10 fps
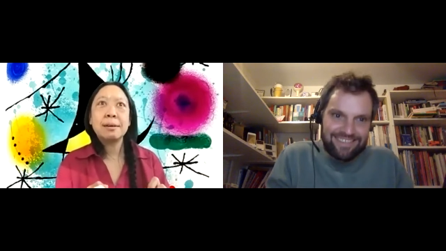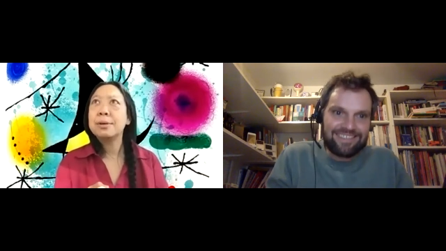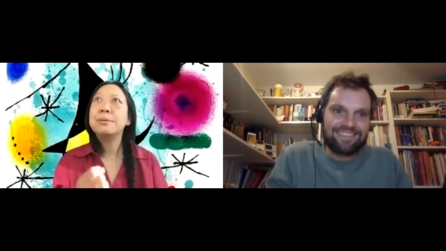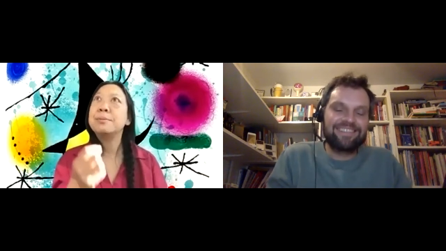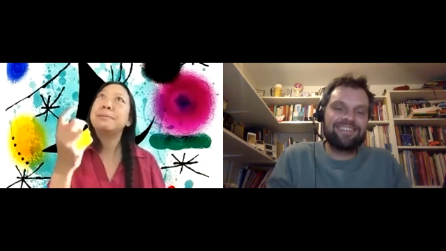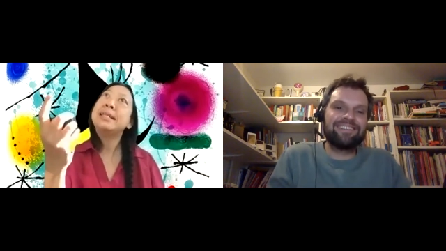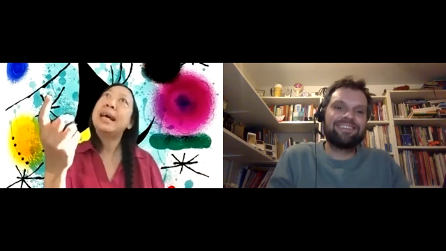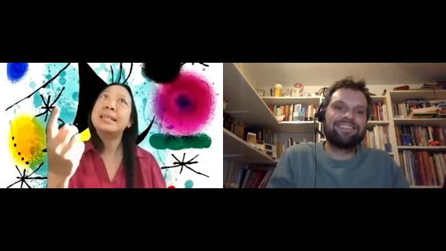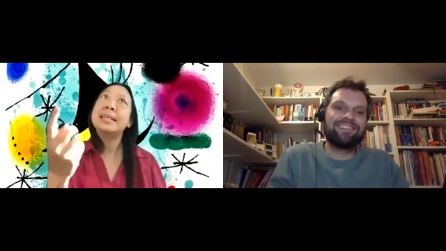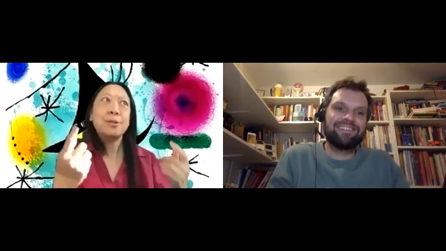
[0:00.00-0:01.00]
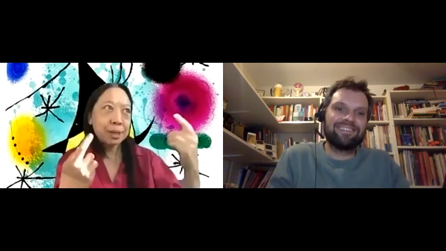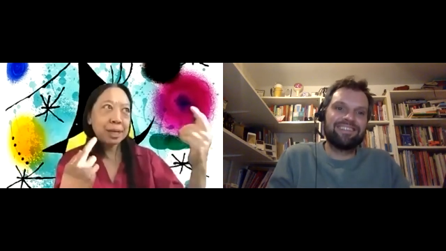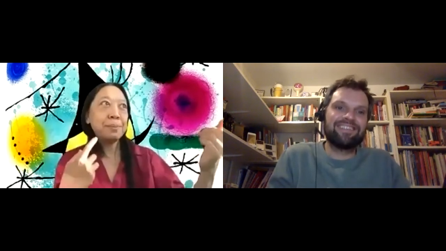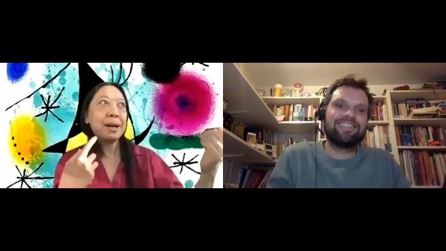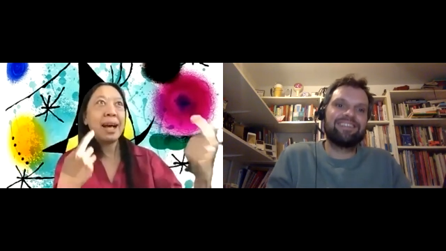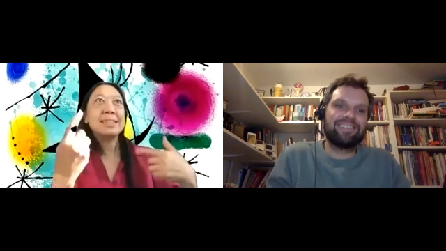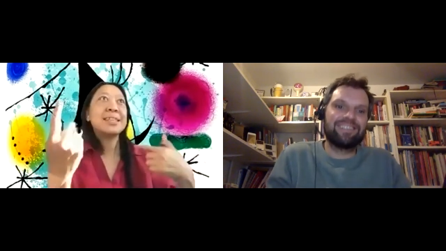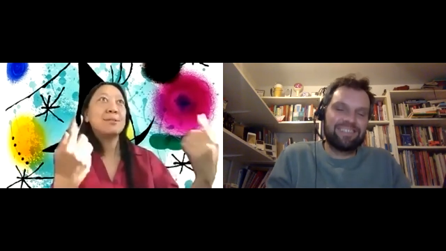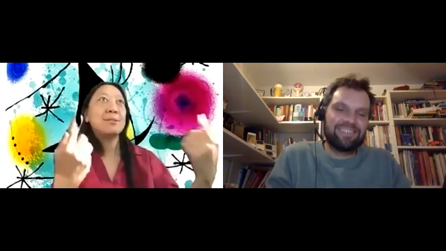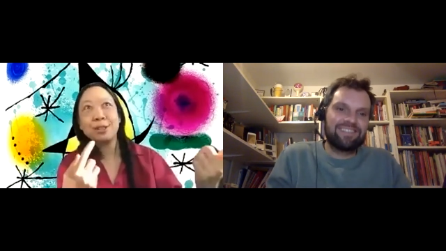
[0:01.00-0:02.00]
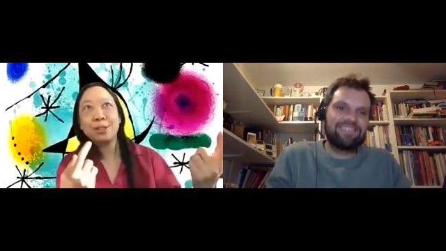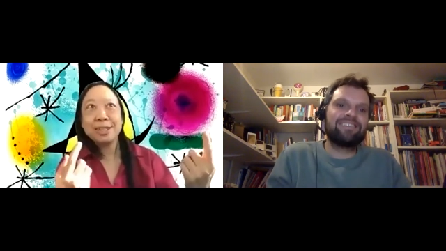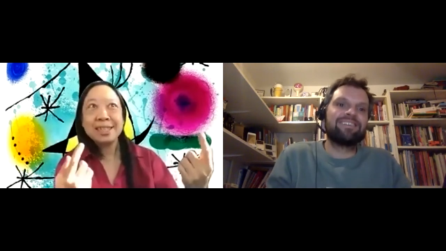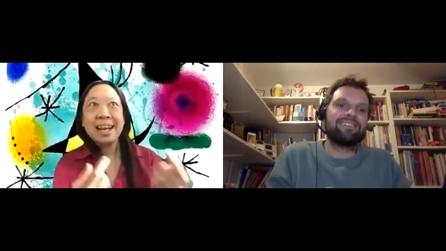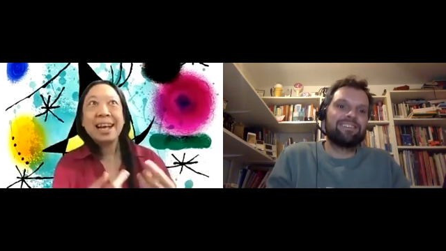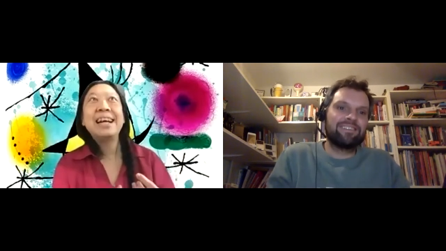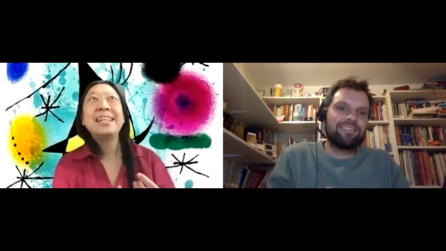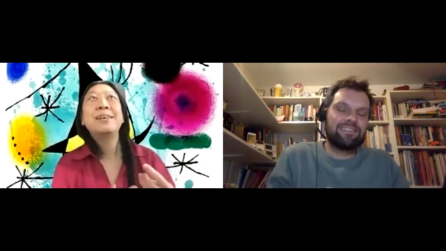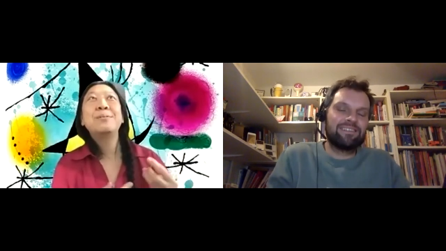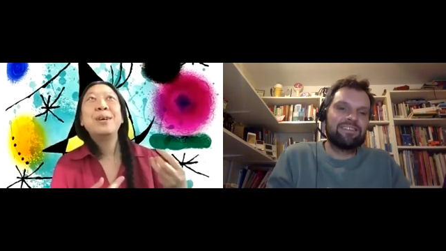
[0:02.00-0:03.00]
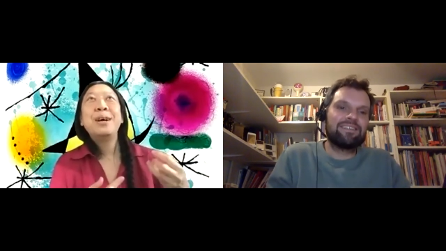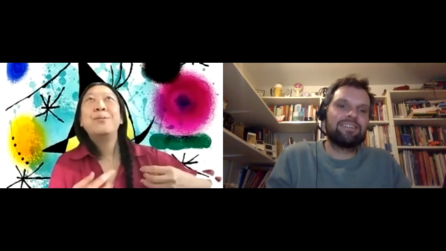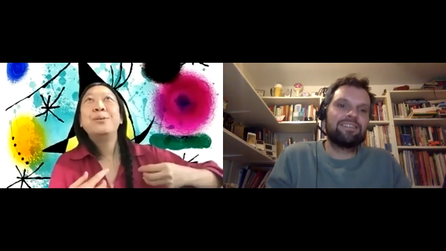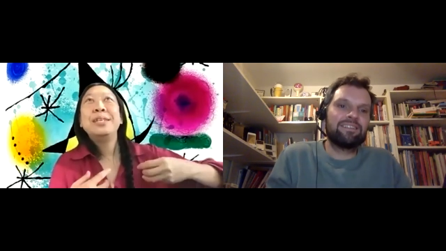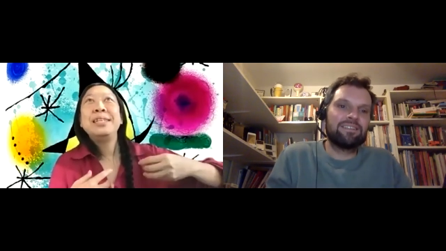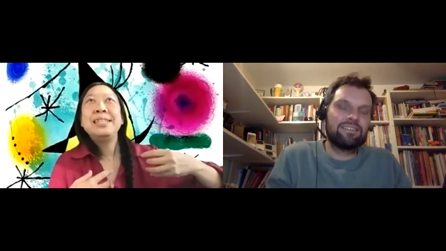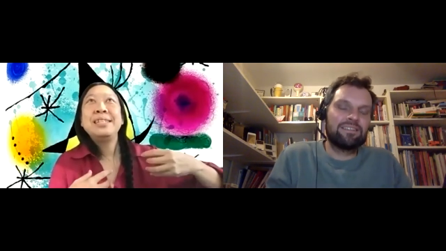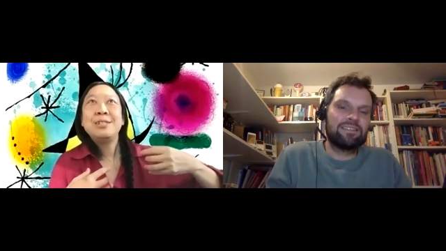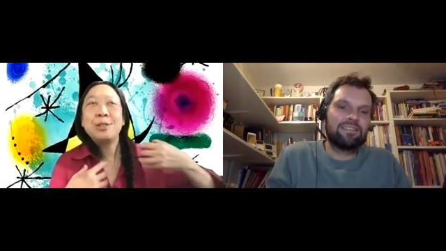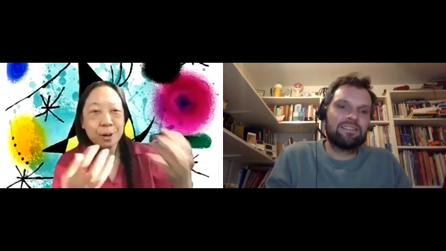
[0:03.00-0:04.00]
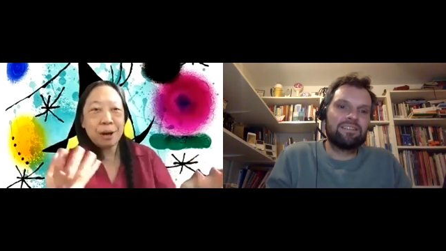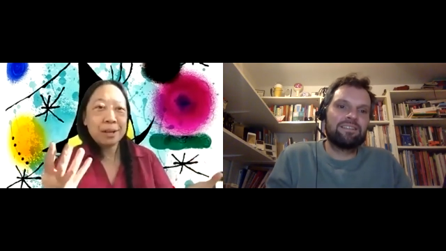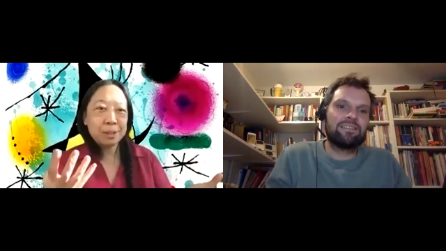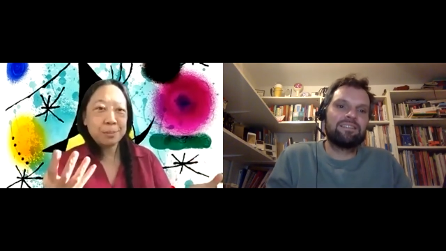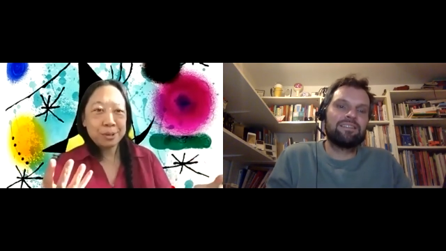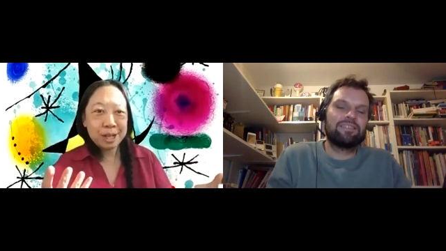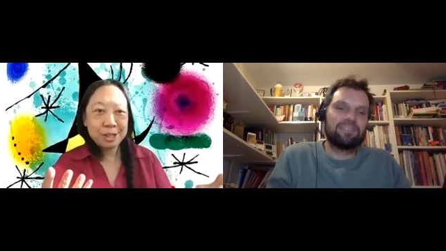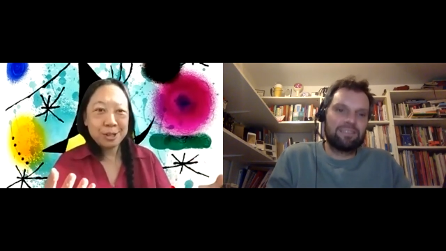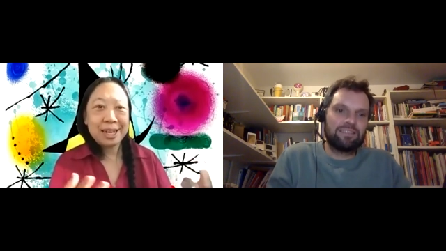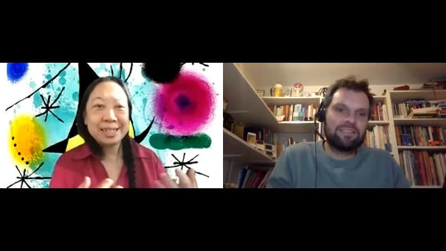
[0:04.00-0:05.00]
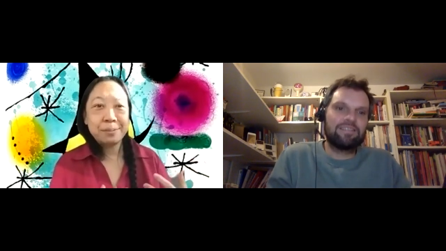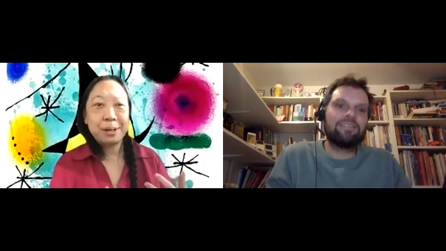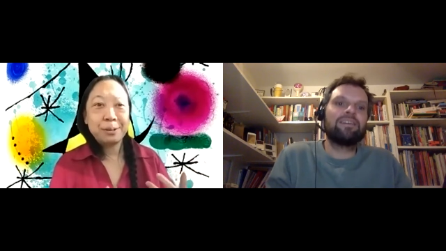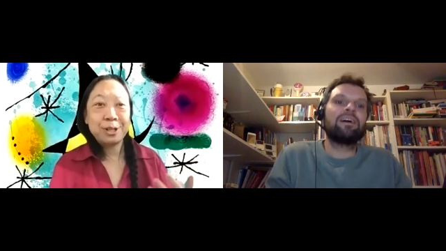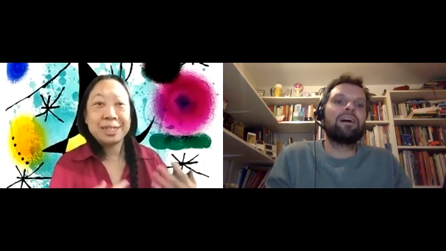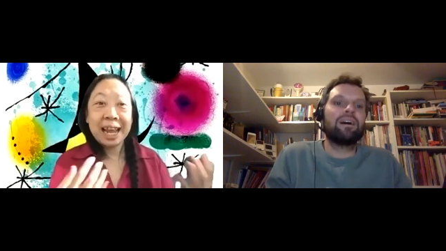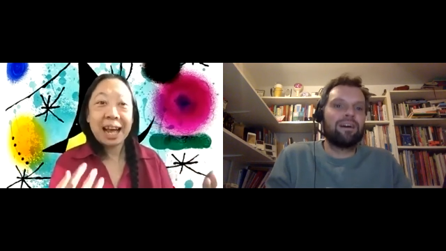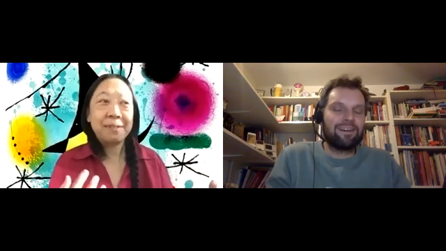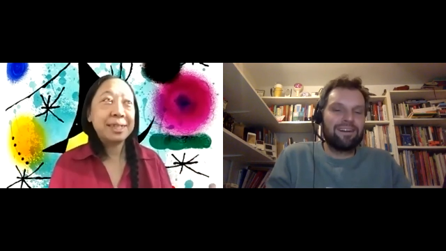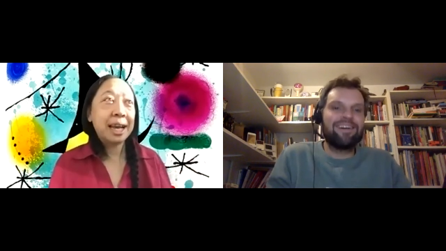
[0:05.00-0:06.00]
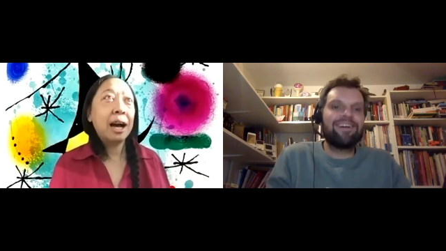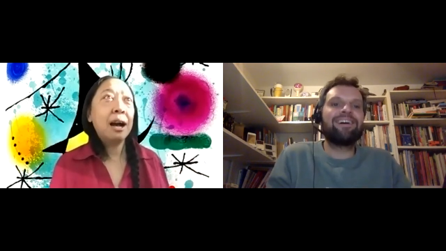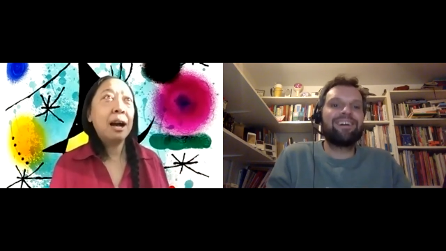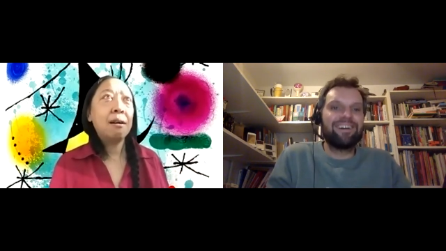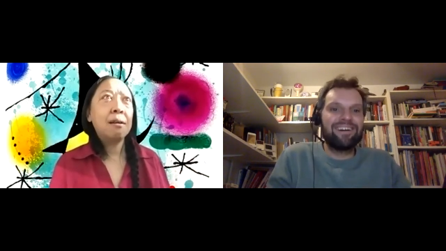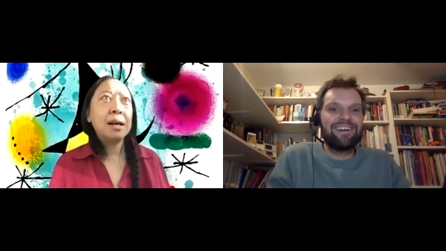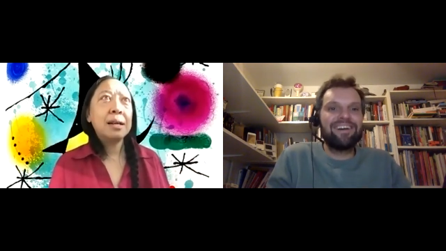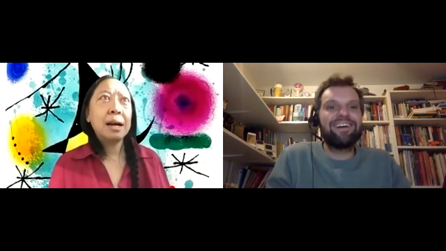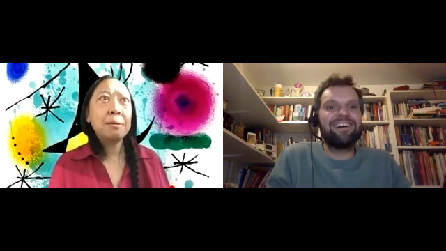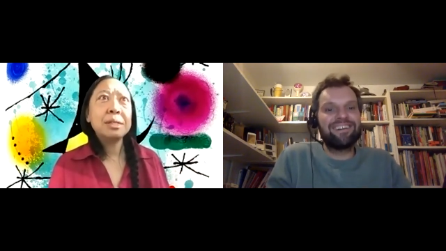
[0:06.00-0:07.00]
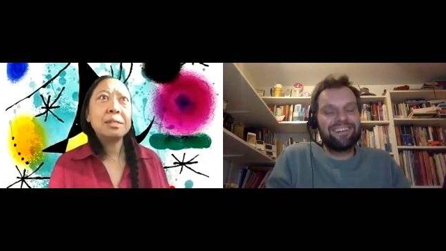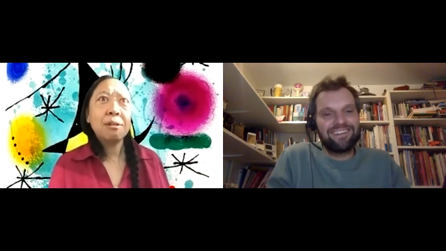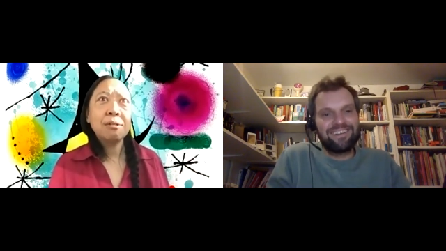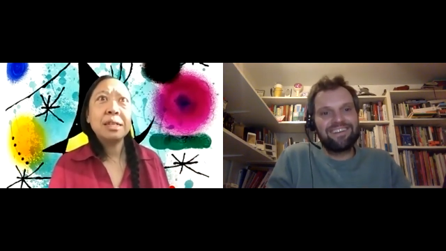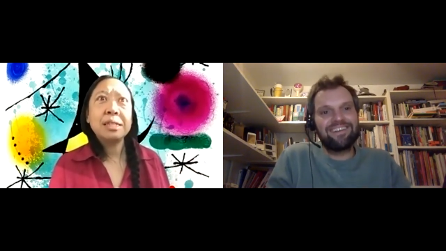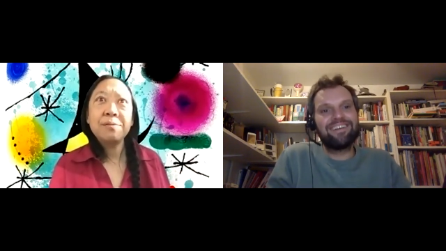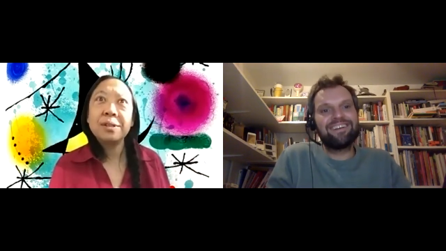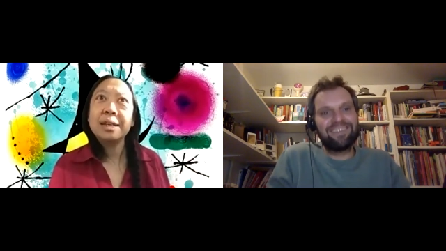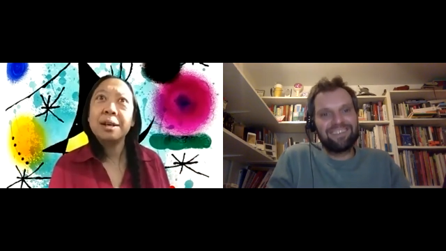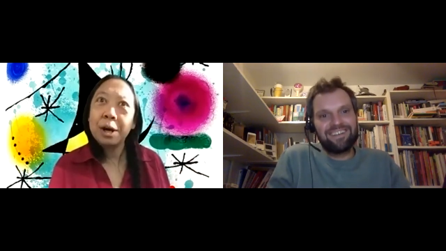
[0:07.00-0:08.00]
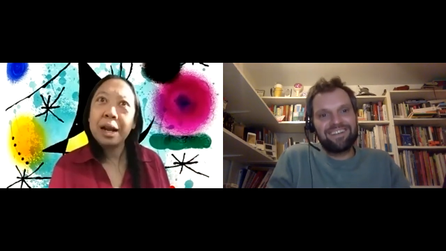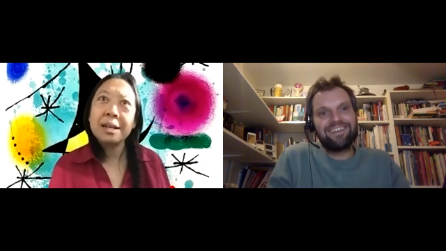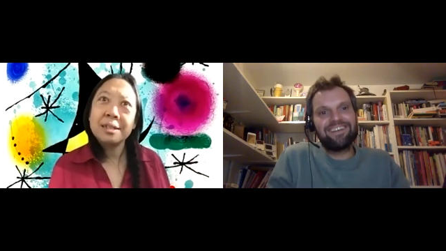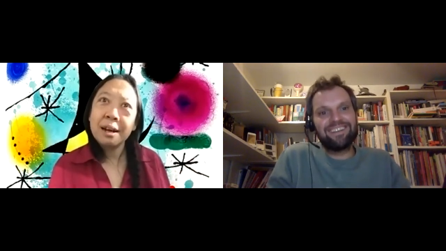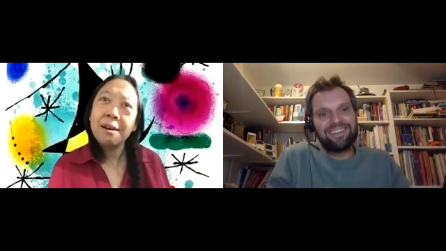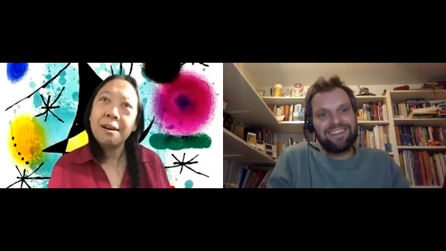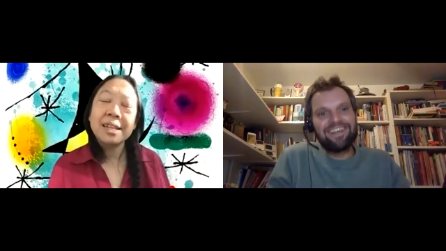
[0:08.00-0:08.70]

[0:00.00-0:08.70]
Speaker 1: yeah. do you mean by that? So we keep on asking questions, and then we show our explanation, and sometimes we just laugh, say, oh, that was totally different than what I thought